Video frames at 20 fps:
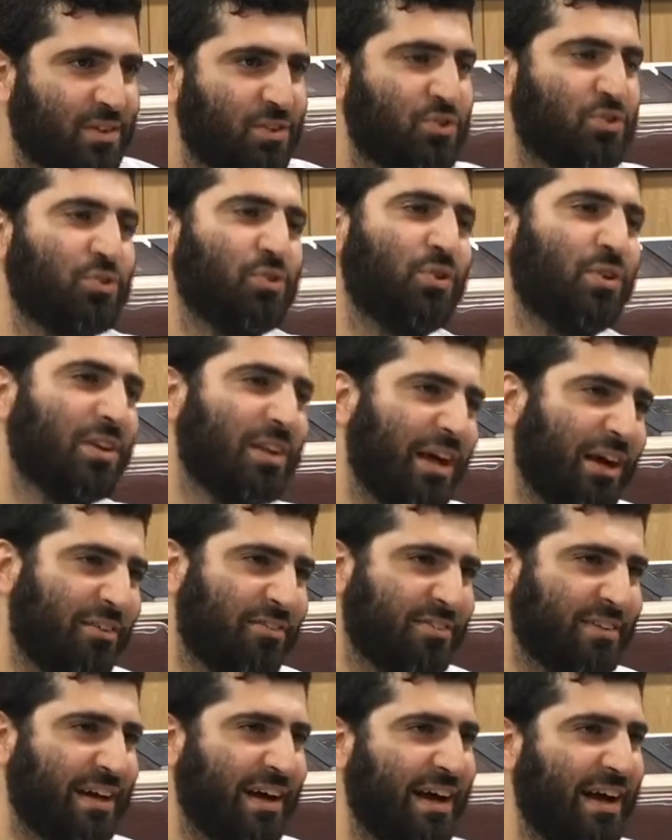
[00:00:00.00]
to
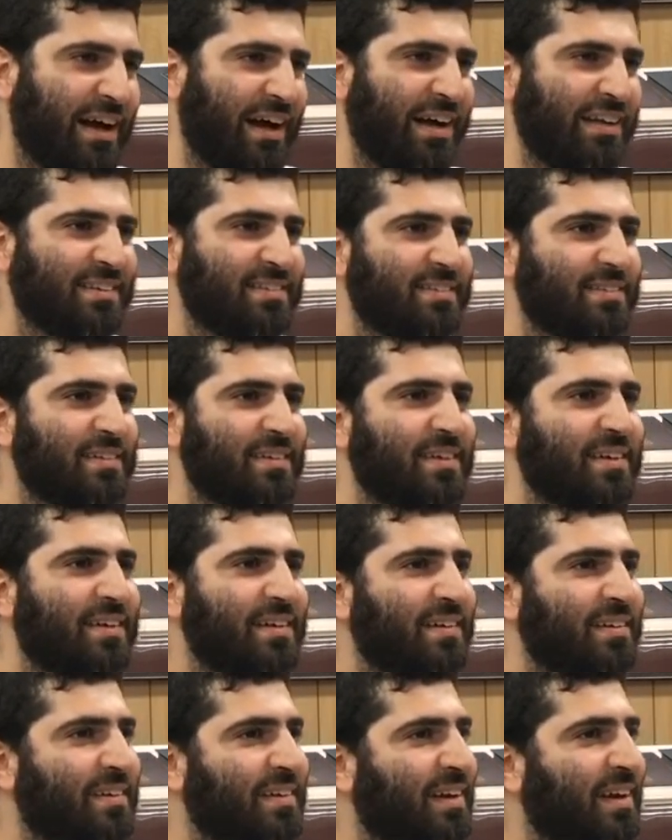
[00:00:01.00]
love God.
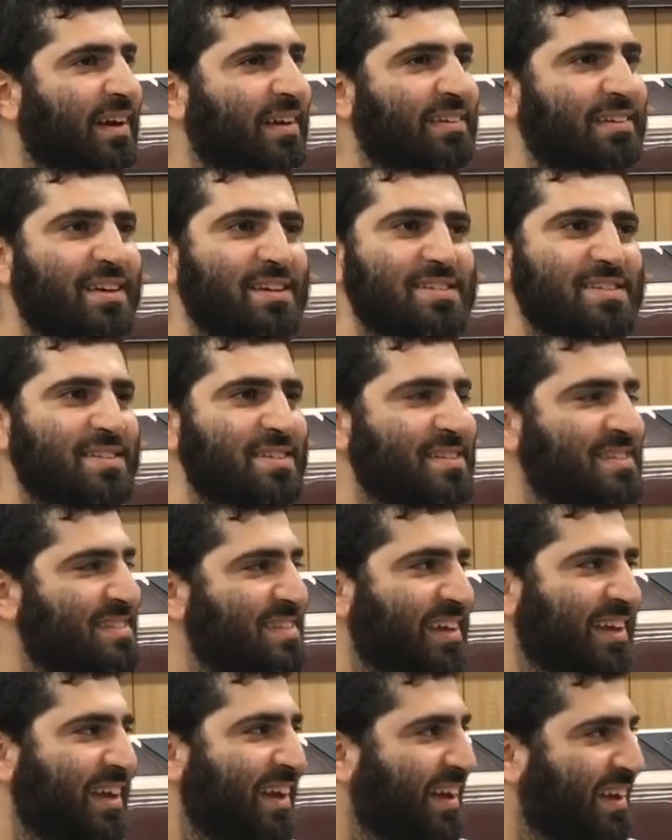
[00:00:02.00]
It doesn't
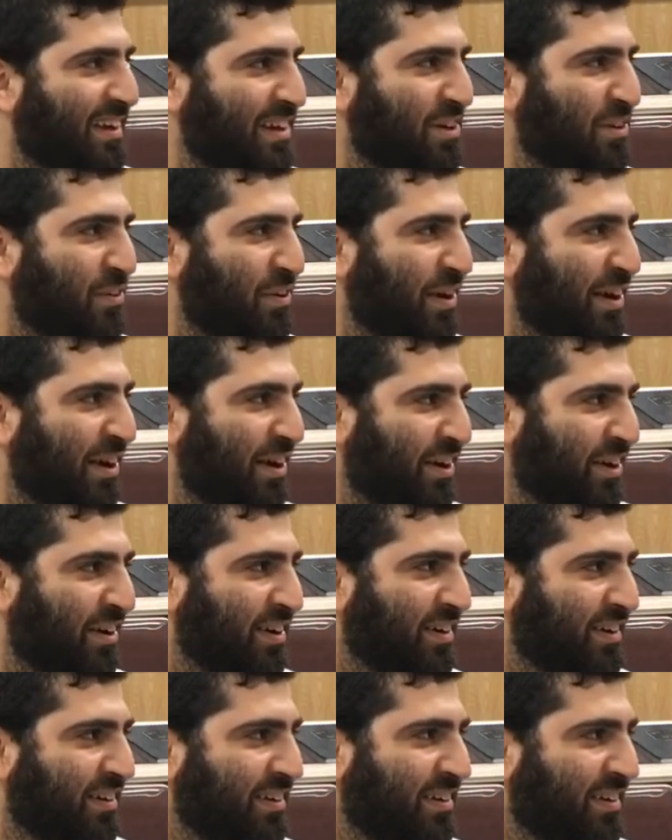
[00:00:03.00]
say
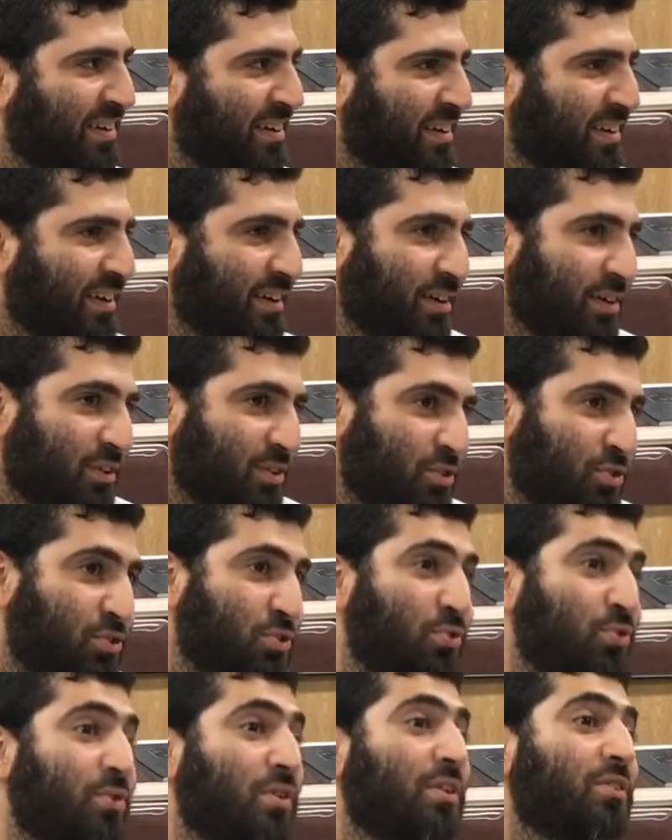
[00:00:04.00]
anywhere
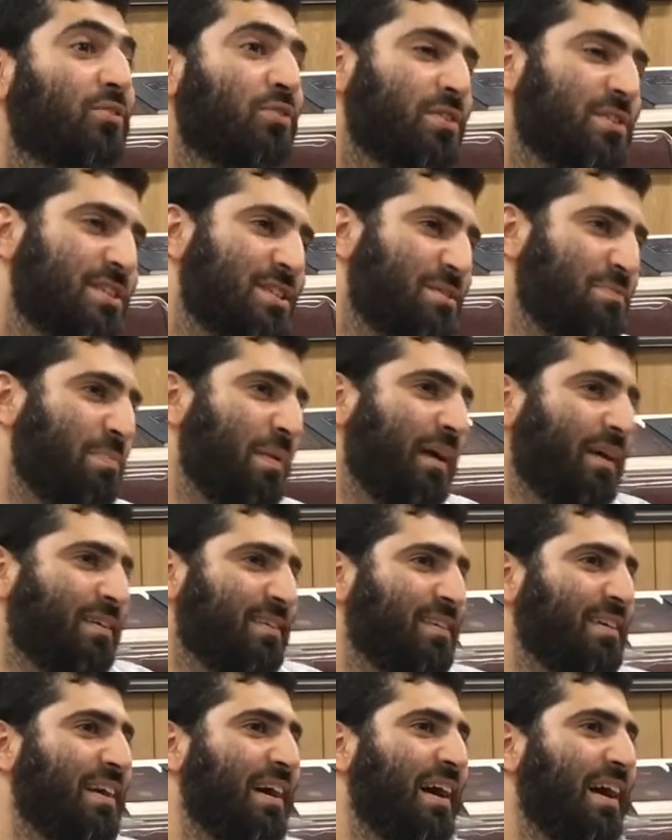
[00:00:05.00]
to
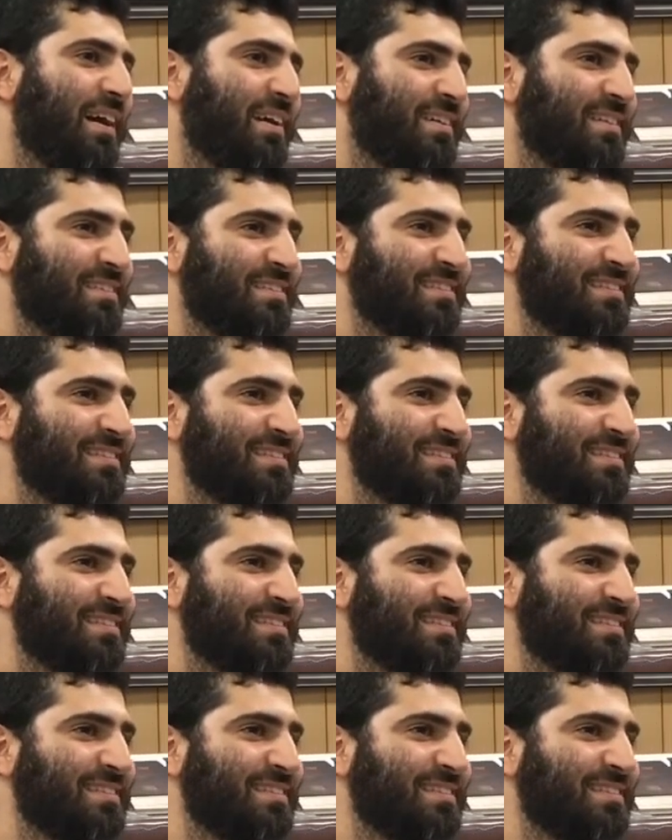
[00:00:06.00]
respect God.